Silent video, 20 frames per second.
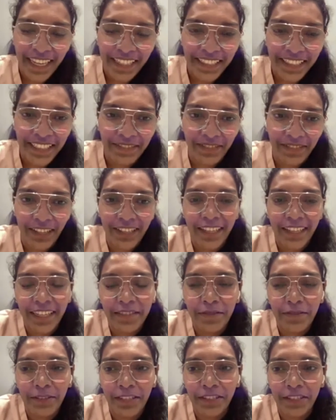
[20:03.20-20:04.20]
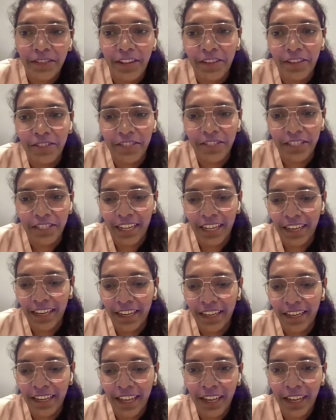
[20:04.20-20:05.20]
Thanks, Eva. Thanks for the introduction
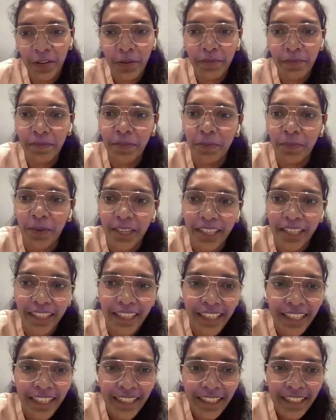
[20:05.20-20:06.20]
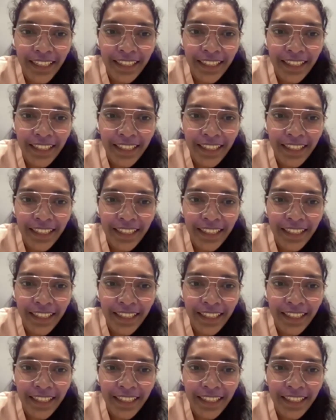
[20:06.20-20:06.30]
and hello, everyone.